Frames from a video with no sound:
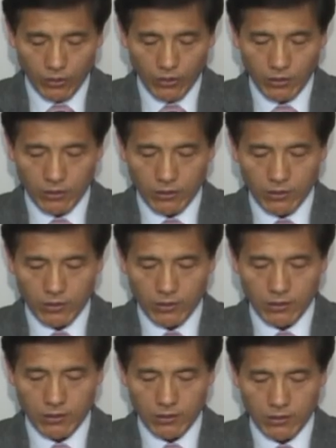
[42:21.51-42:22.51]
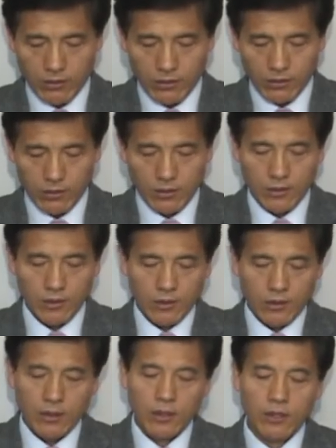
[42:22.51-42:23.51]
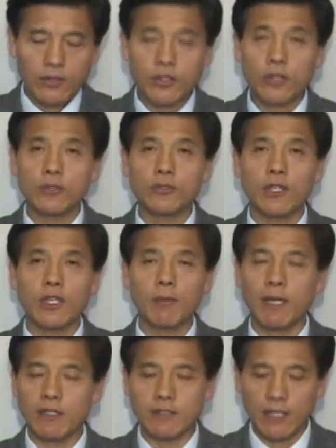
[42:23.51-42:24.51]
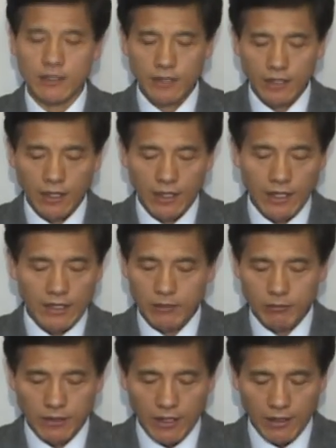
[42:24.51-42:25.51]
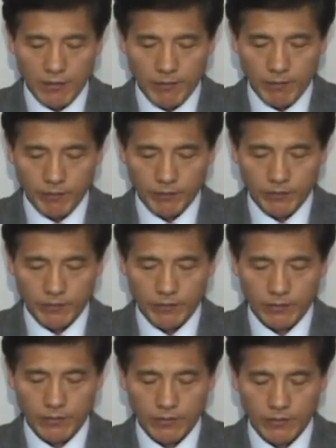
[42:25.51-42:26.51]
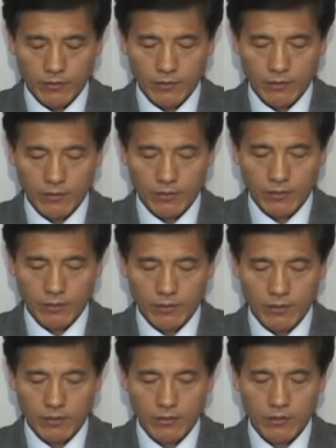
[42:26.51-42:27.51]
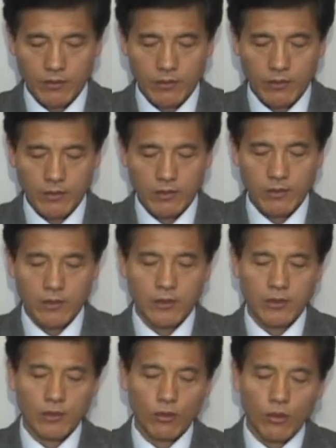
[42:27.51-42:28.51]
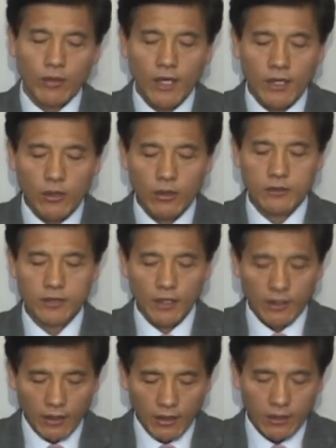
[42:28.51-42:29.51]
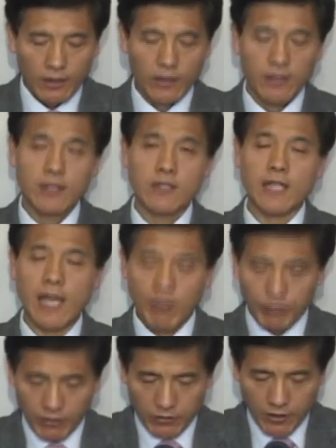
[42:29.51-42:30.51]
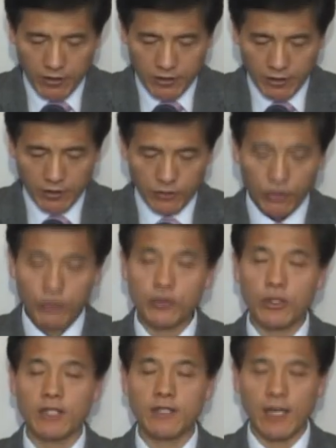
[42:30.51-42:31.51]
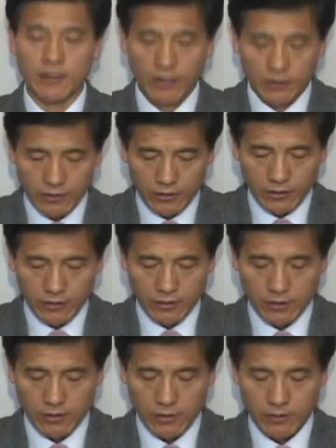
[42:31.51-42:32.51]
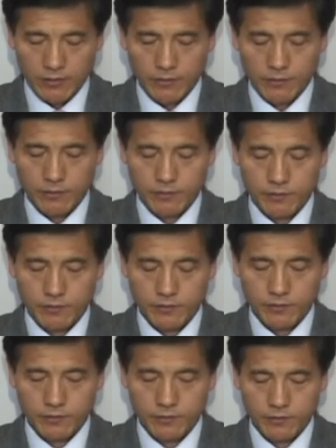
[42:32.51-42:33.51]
Just as God glorified Jesus, he will glorify us too if we keep our faith in the midst of sufferings.